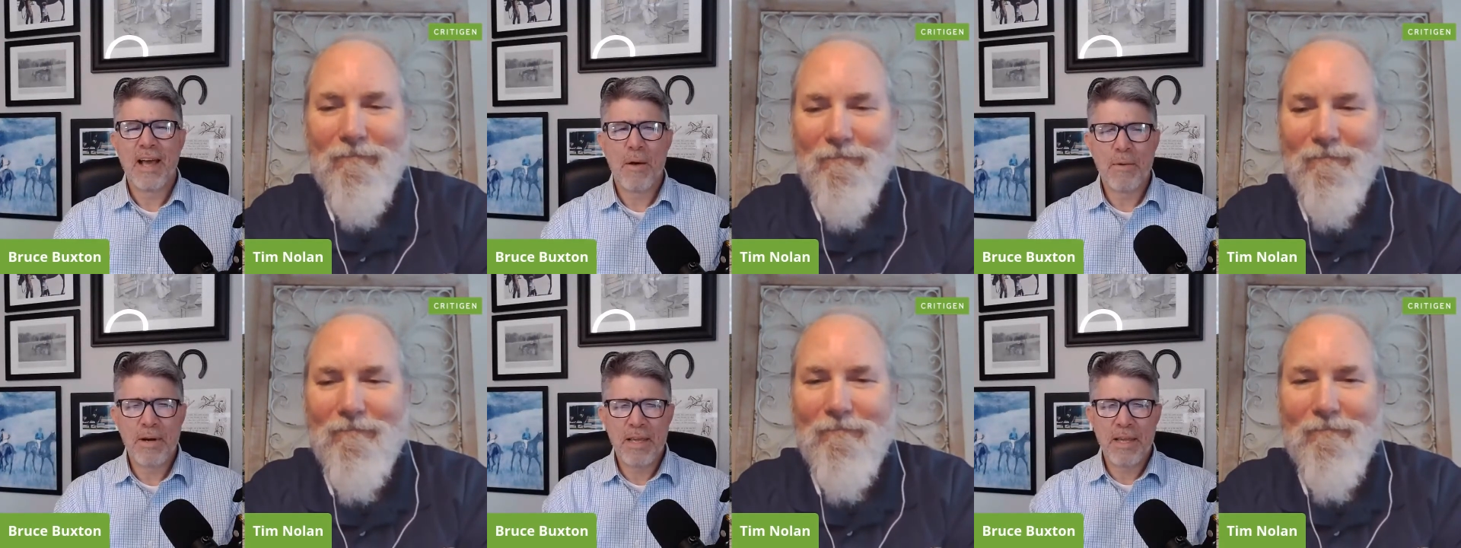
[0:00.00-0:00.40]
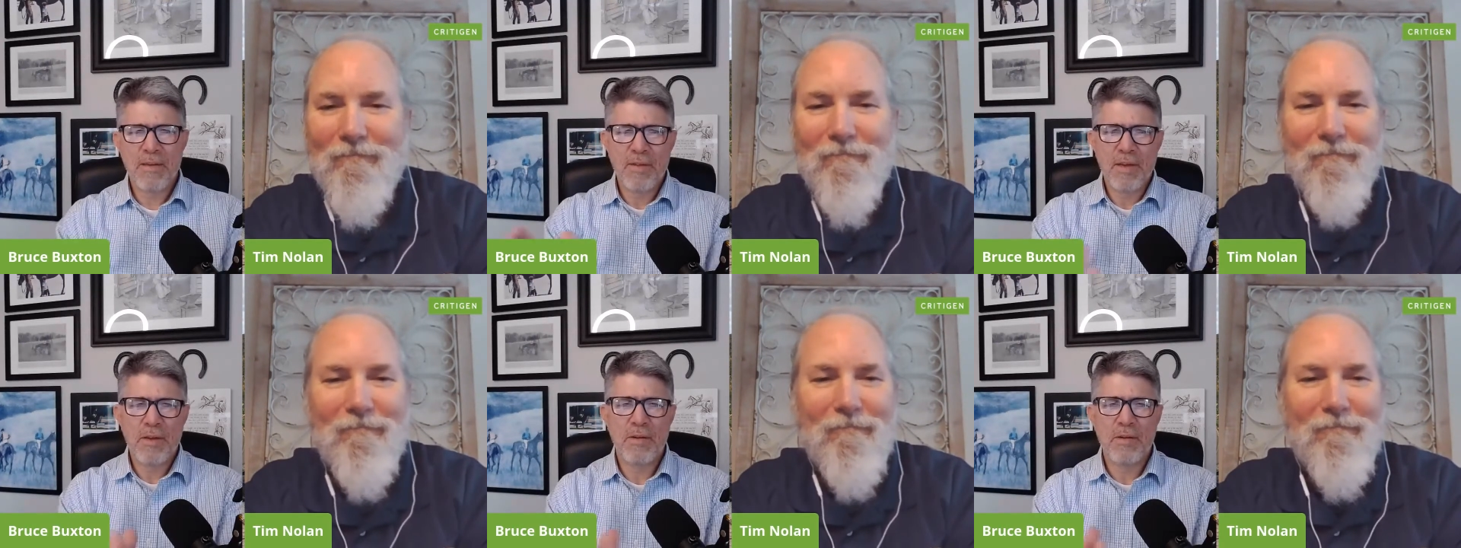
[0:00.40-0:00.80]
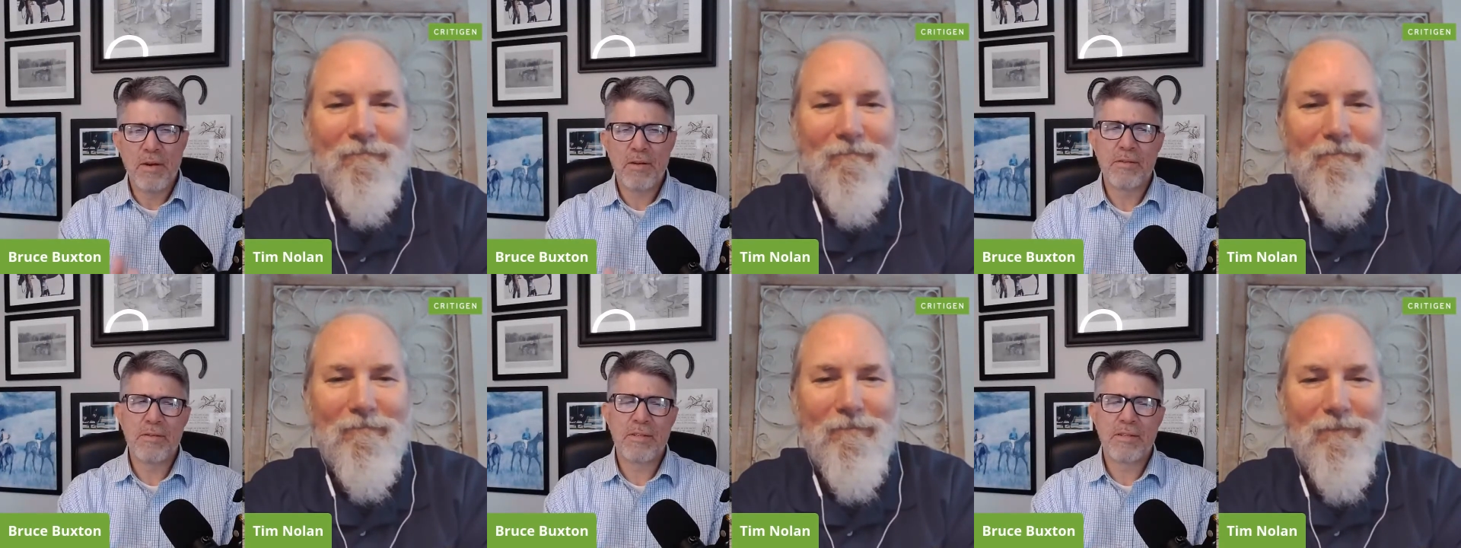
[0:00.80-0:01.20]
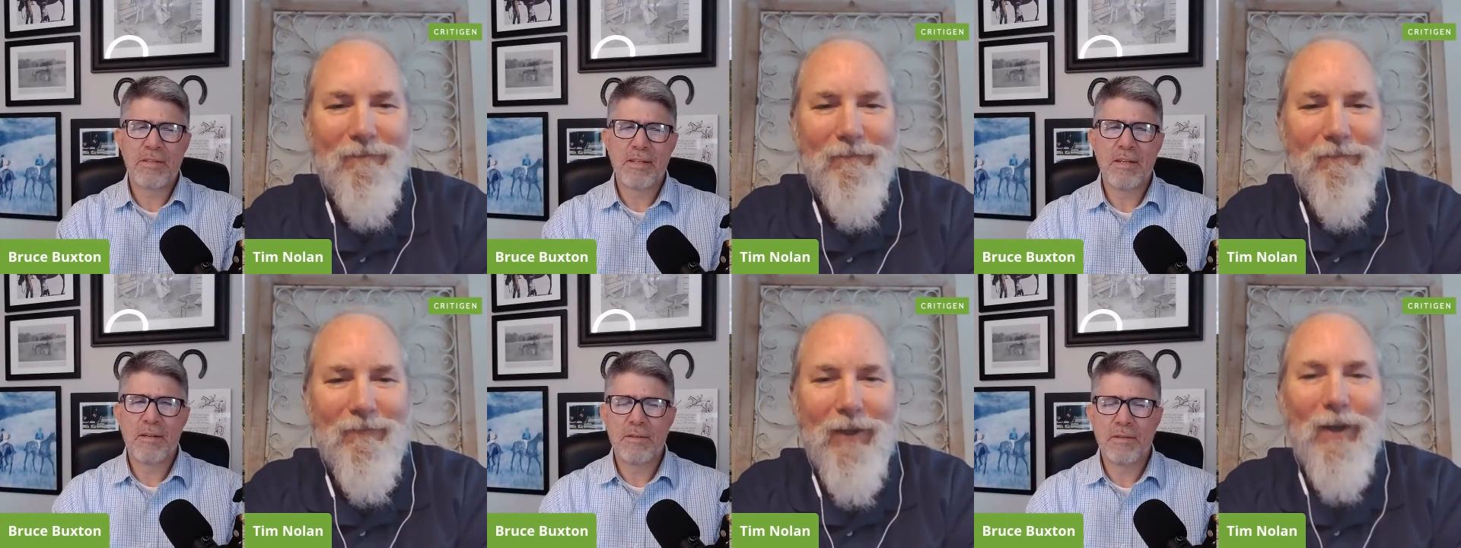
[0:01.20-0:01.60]
Speaker 1: I want to give you kudos
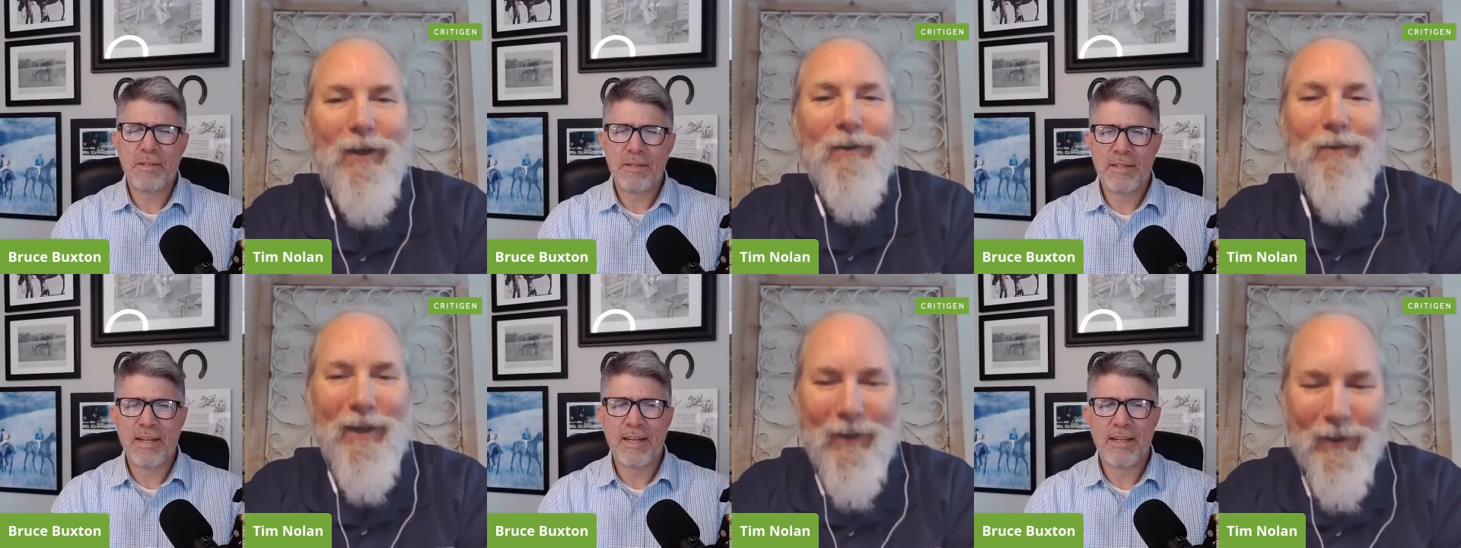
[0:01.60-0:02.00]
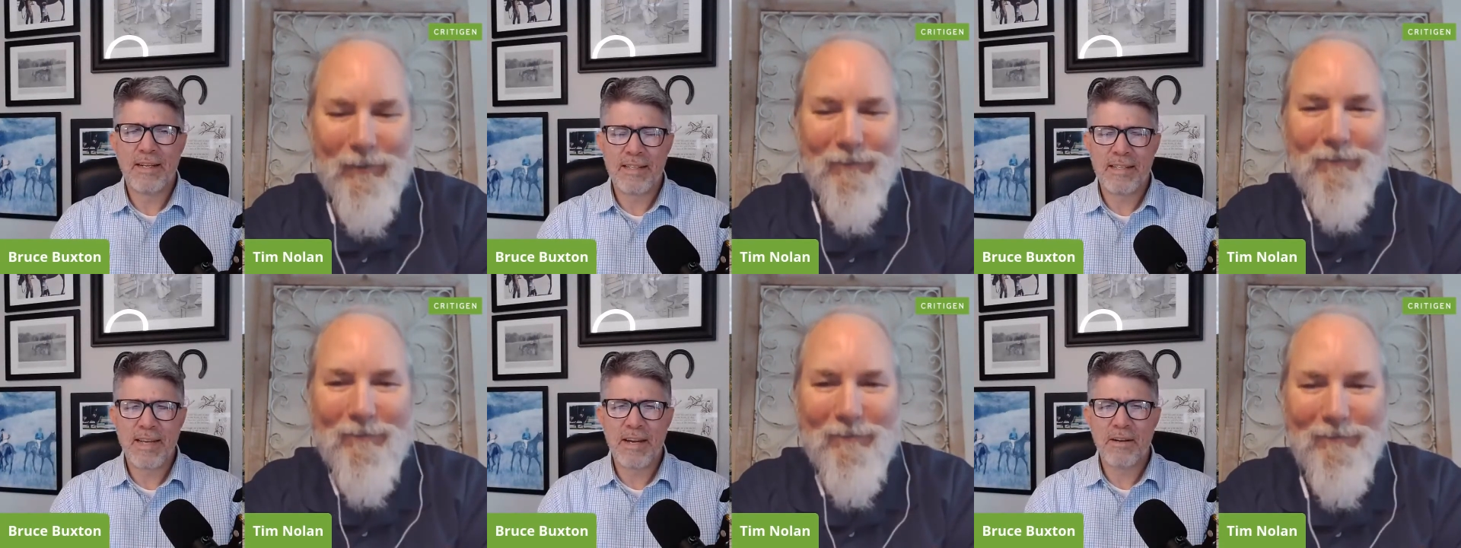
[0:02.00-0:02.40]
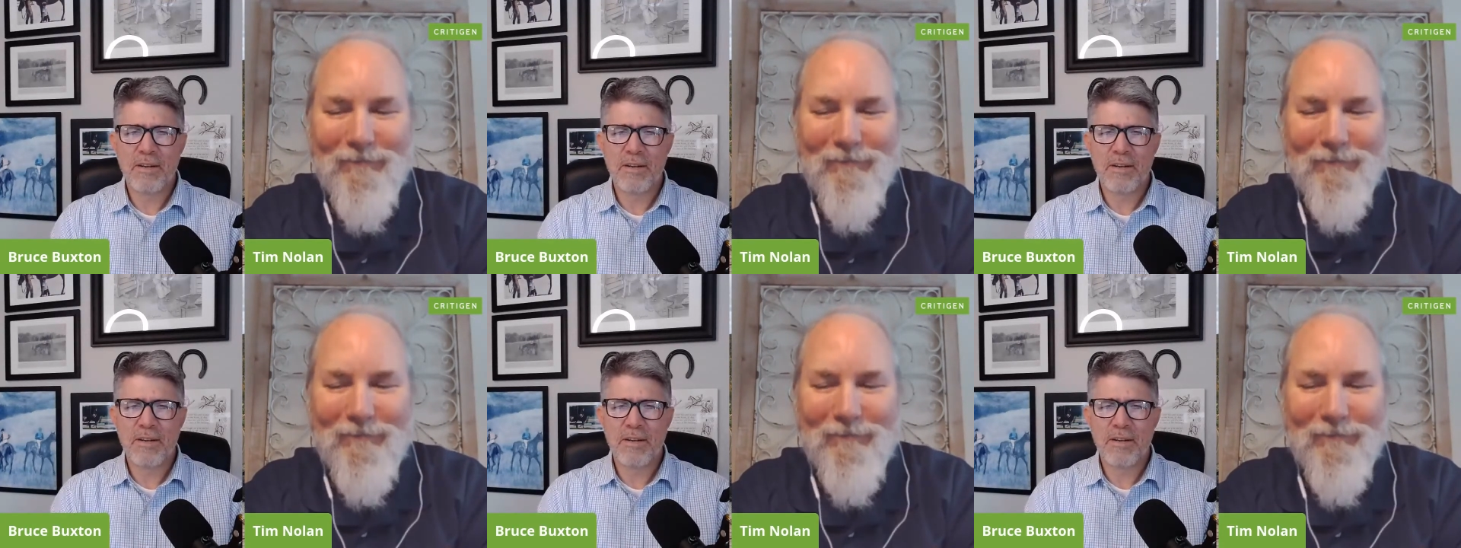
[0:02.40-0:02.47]
you know and, oh, and